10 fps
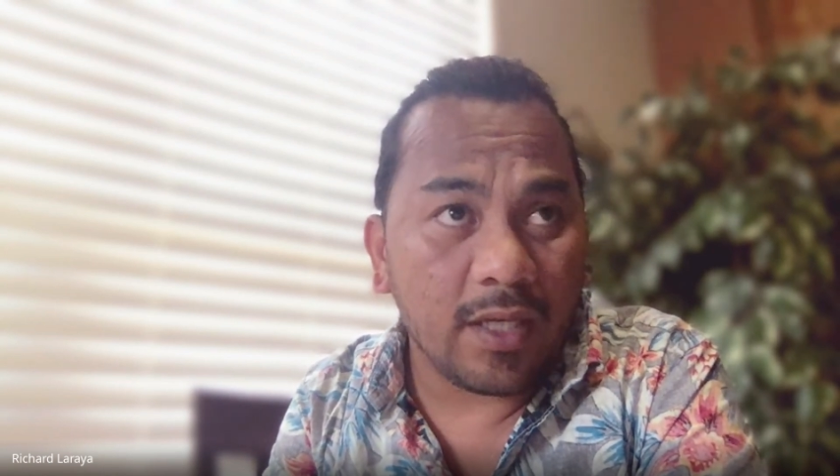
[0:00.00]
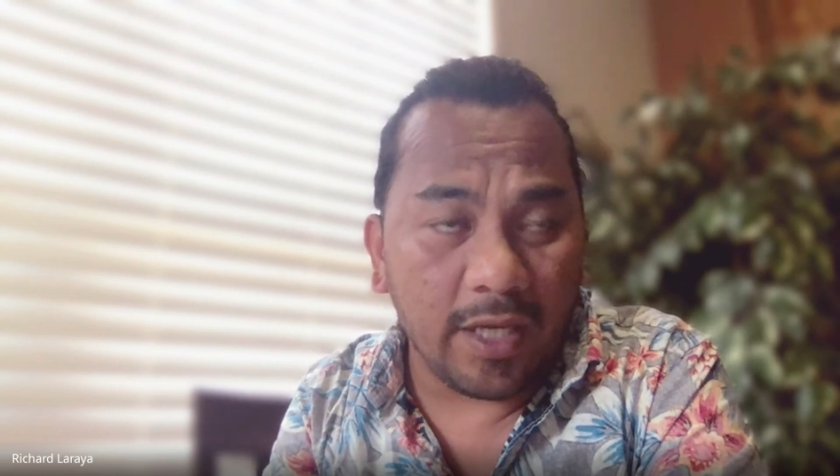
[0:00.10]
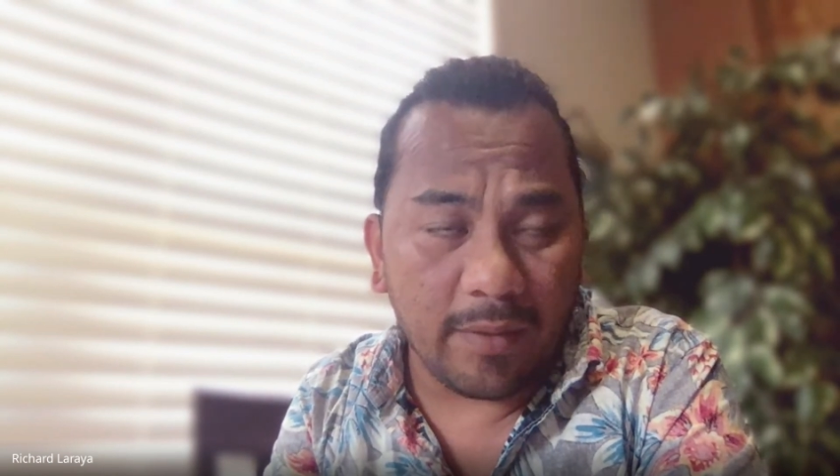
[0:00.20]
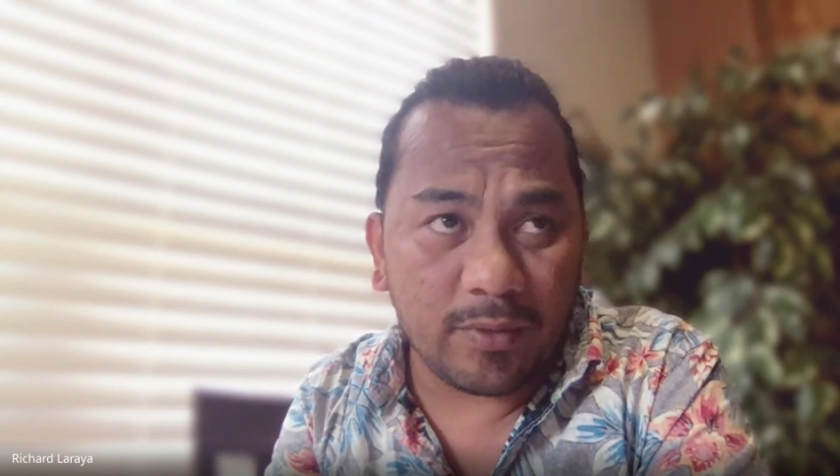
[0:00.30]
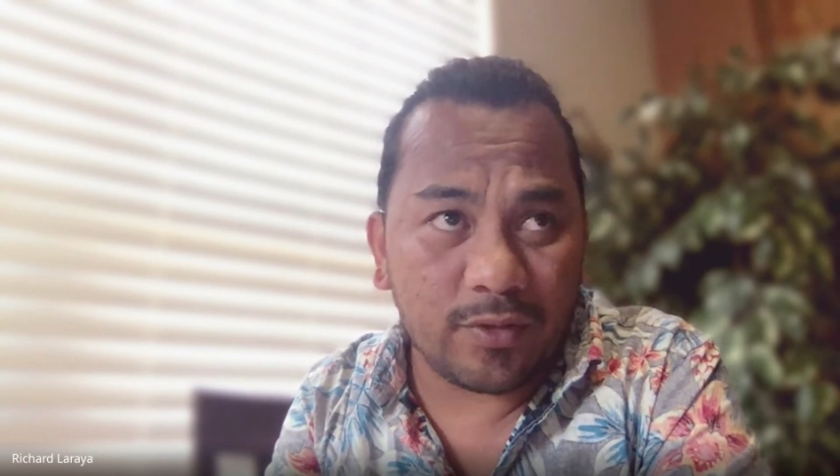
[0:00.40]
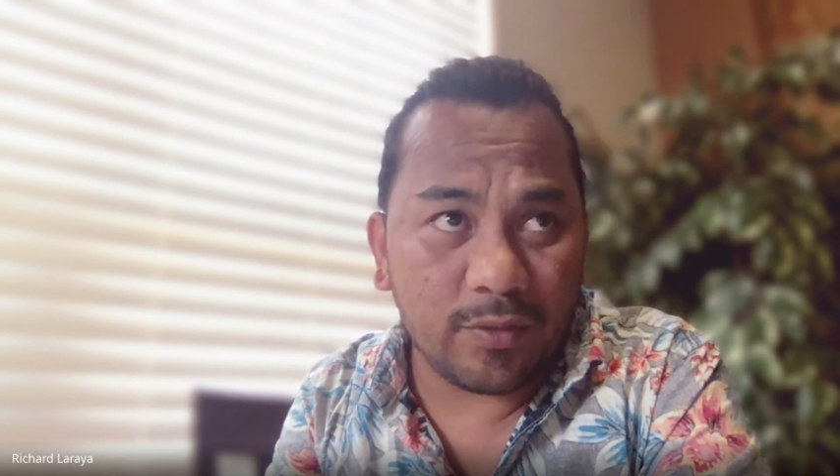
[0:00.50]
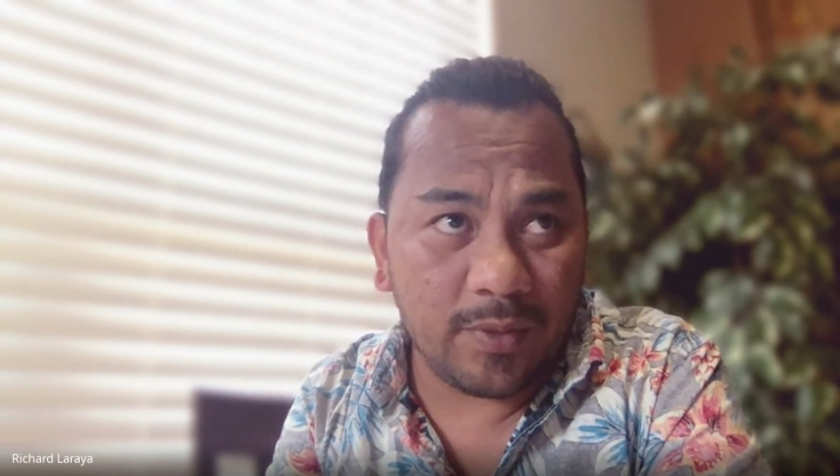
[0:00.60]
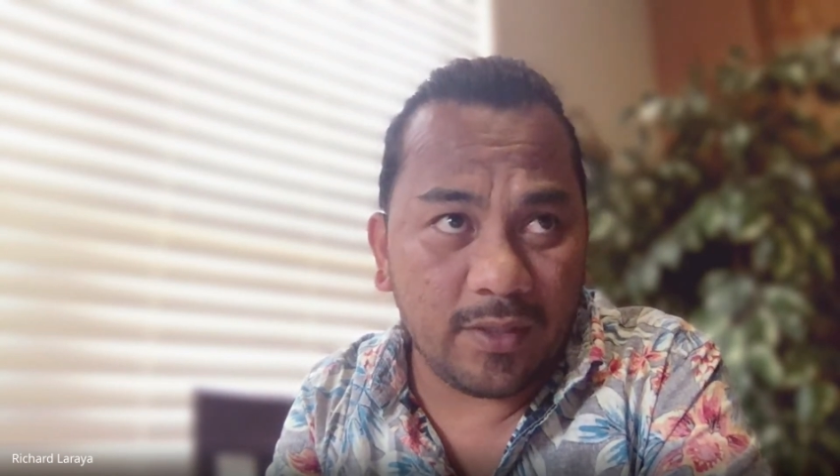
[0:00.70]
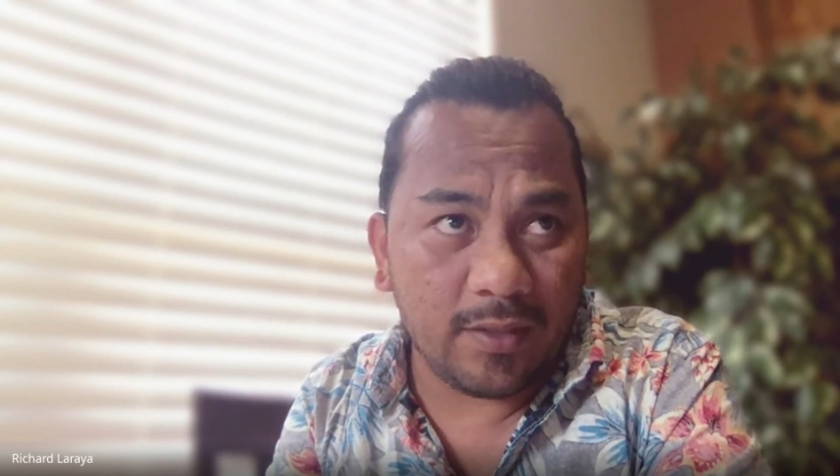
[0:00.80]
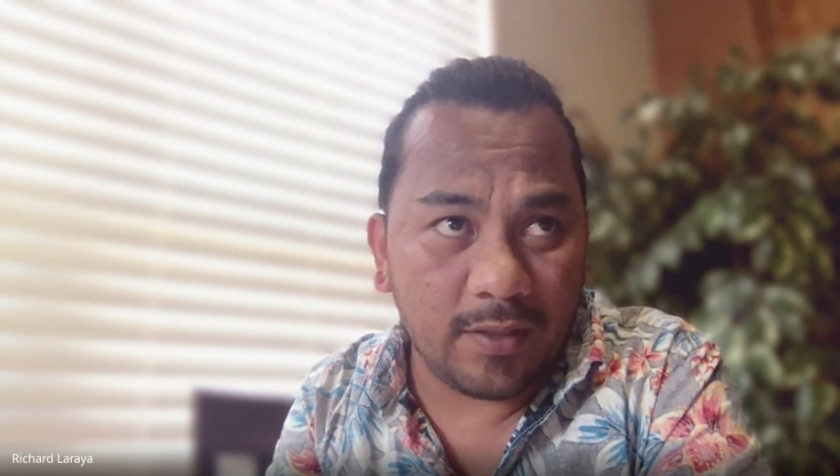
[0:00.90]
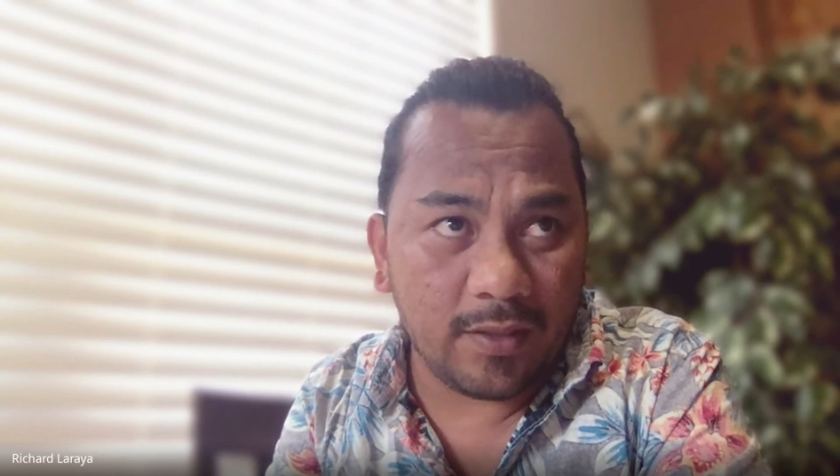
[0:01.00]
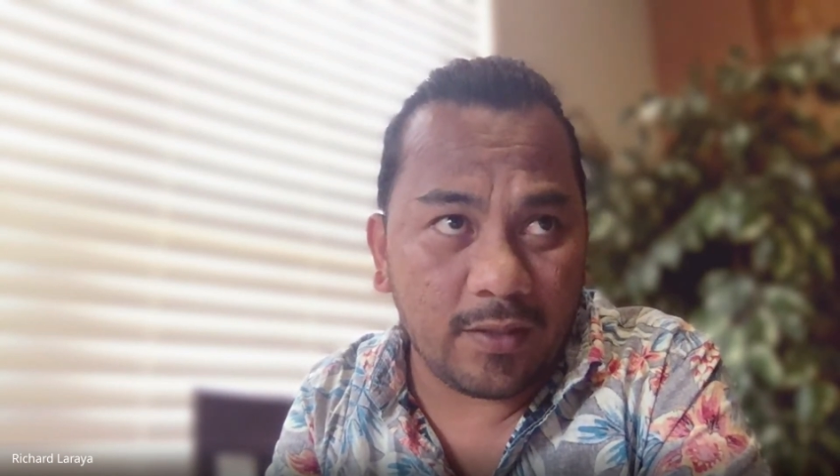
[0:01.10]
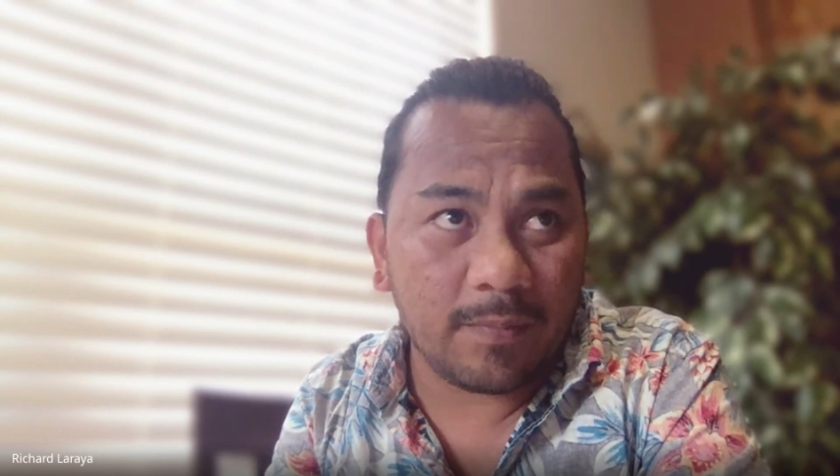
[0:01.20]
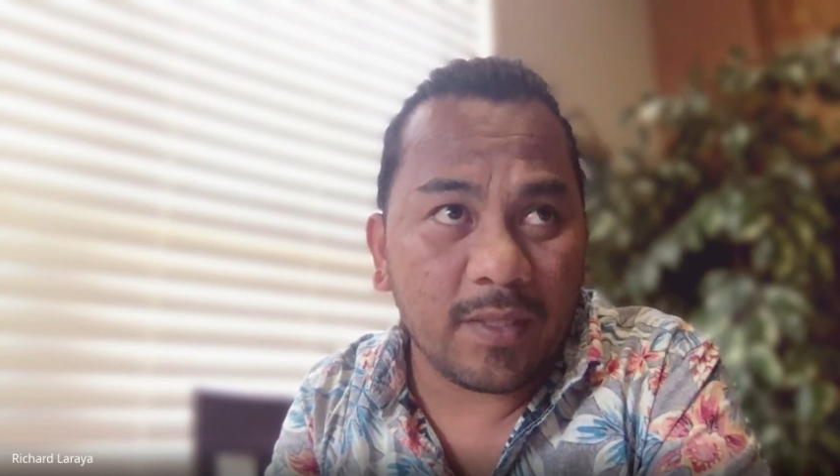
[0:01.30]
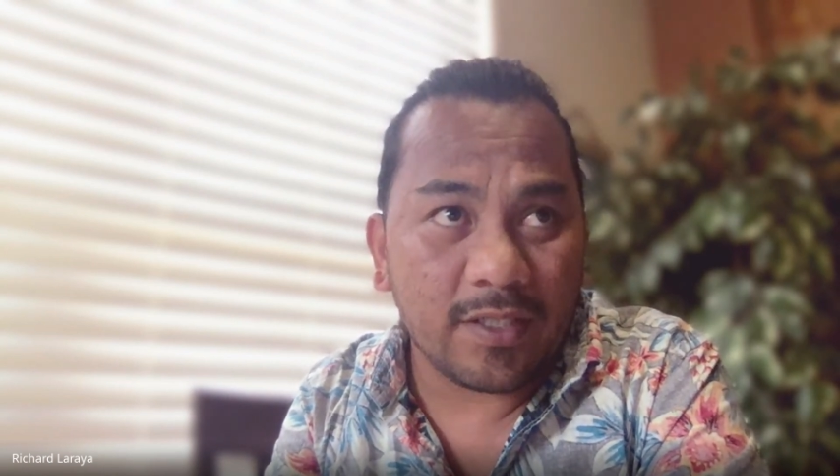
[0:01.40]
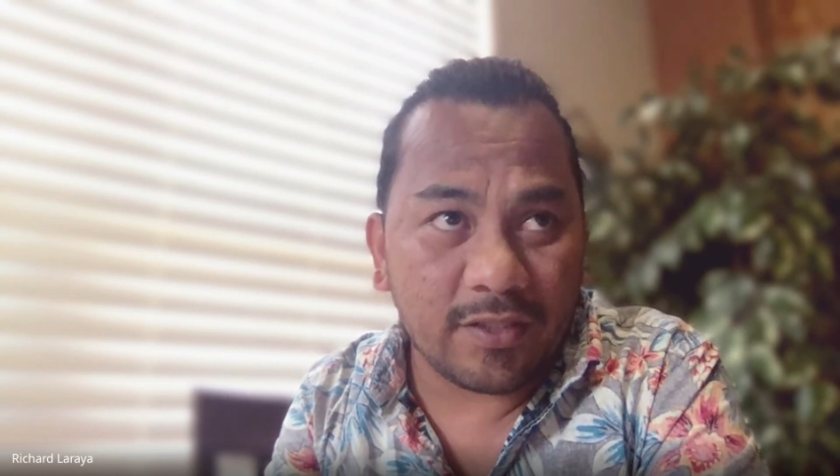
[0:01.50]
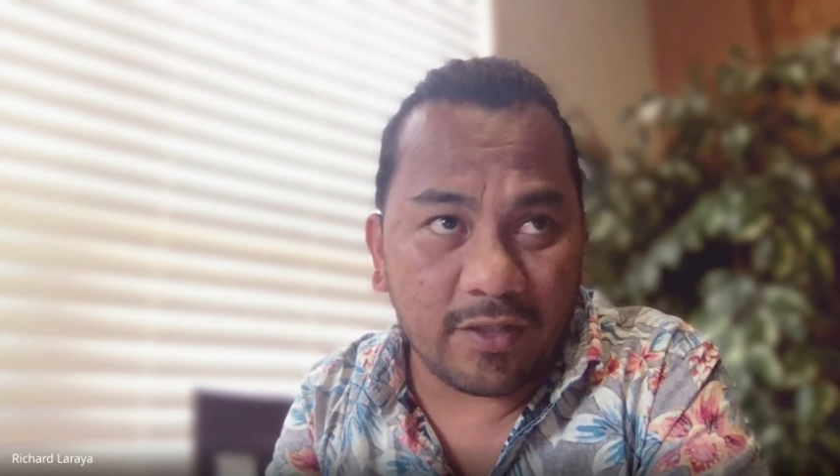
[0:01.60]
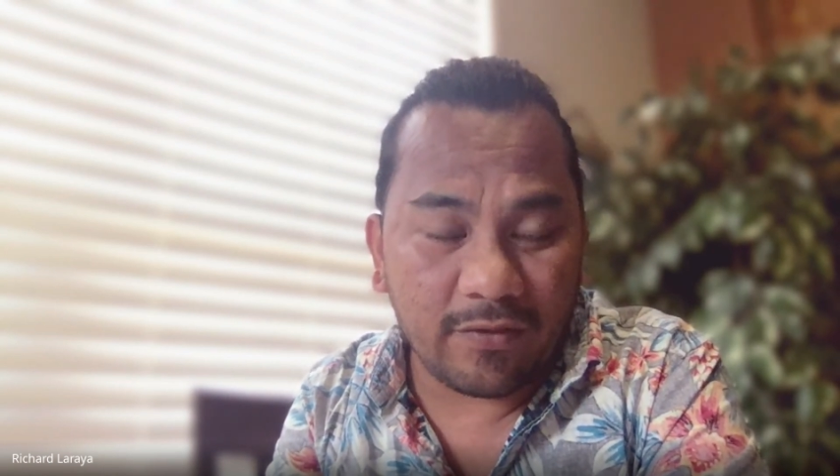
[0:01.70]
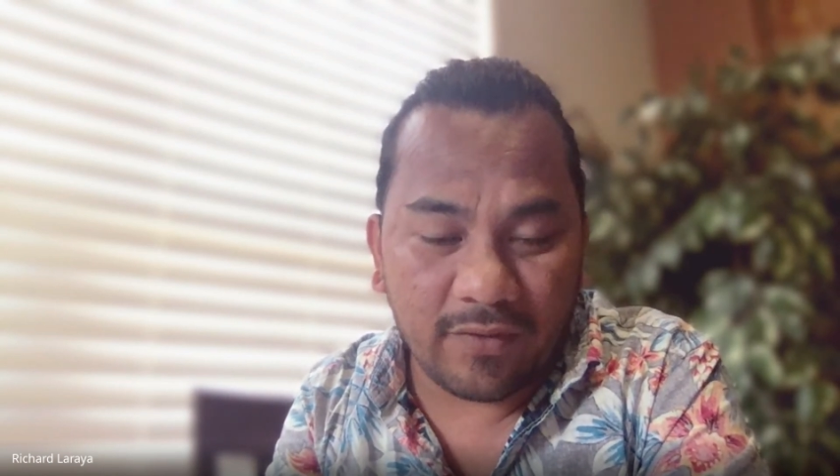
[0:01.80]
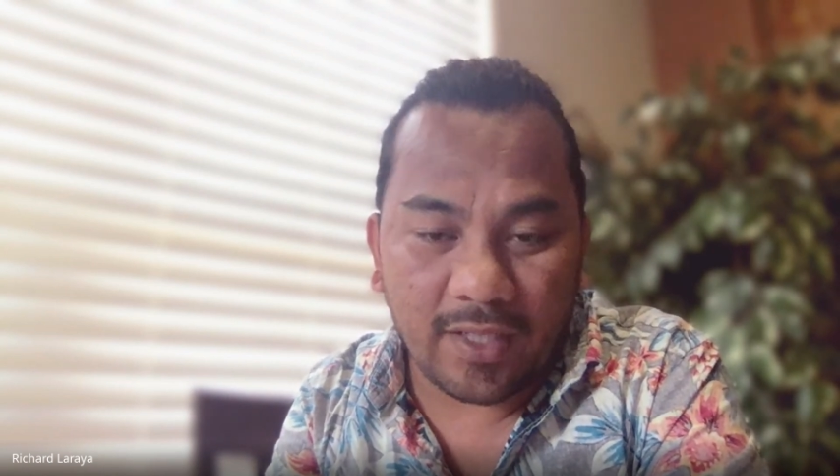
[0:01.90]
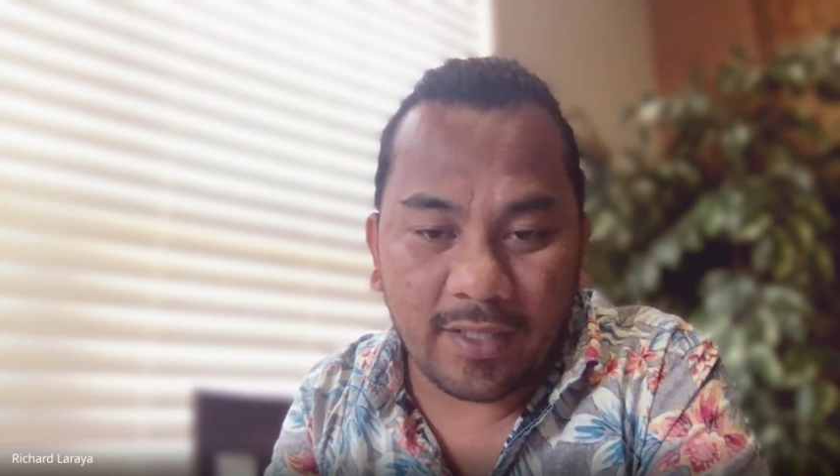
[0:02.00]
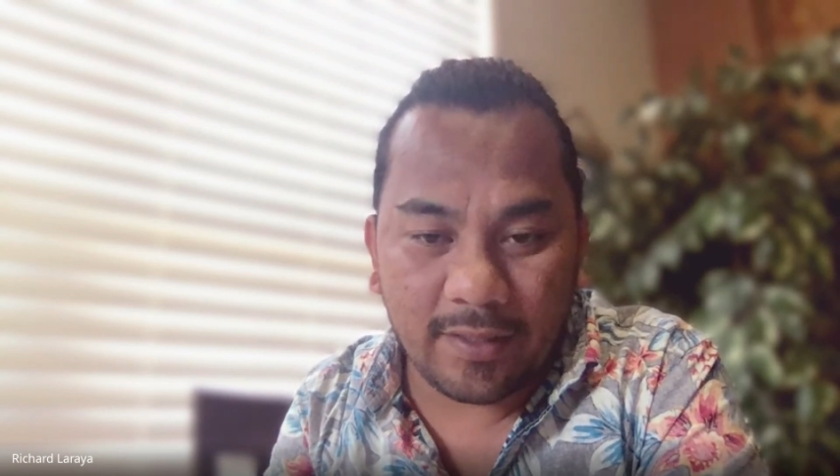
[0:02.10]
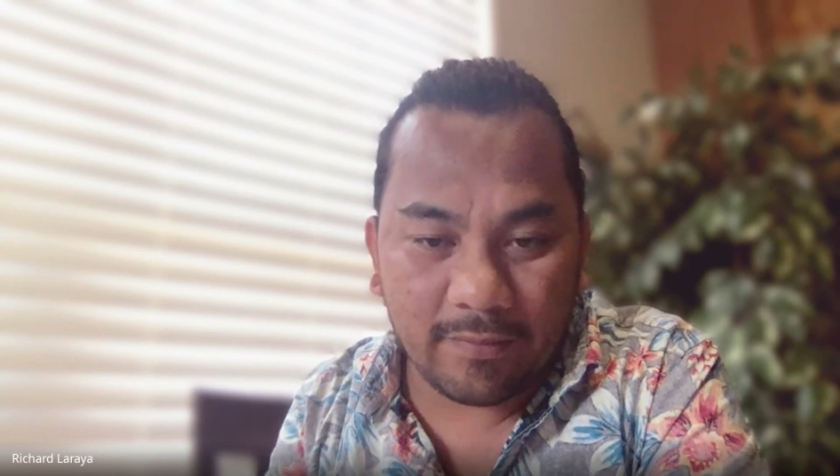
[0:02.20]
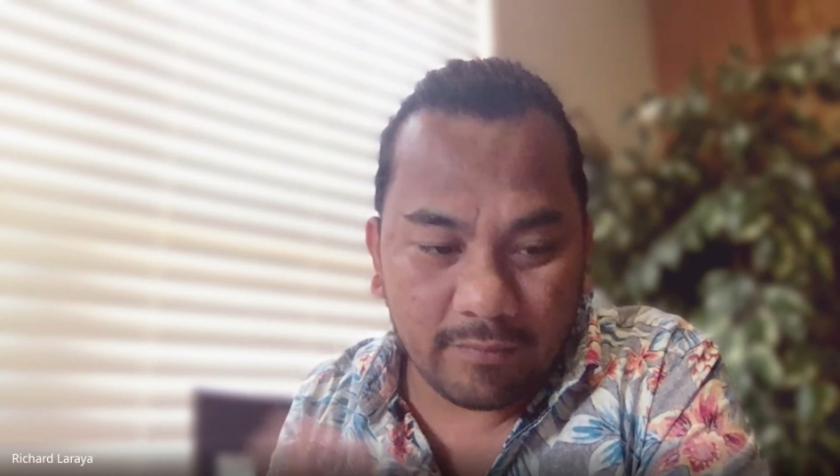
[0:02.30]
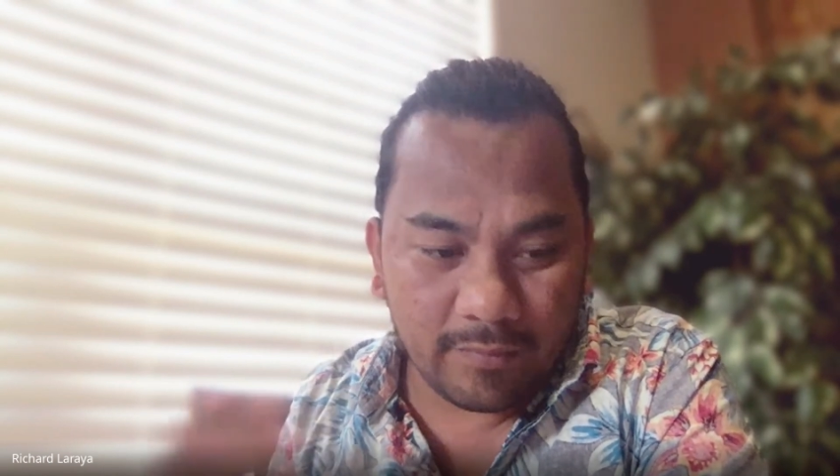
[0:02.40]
able to be certified and